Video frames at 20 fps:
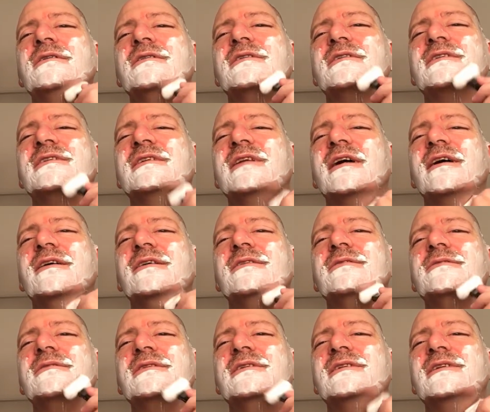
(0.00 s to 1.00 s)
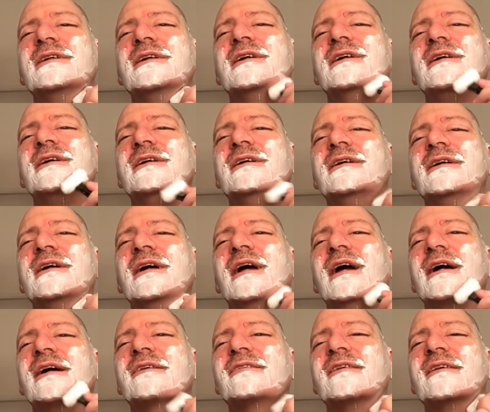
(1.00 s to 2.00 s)
the stallion would say,
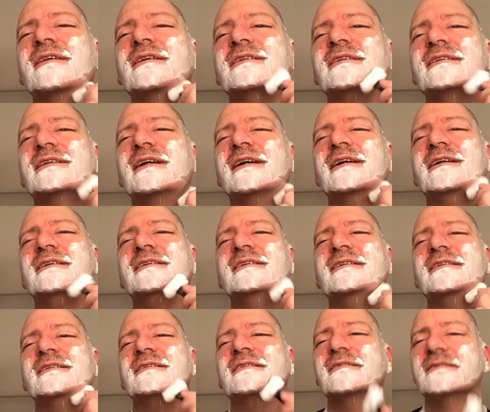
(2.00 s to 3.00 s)
excellent suds.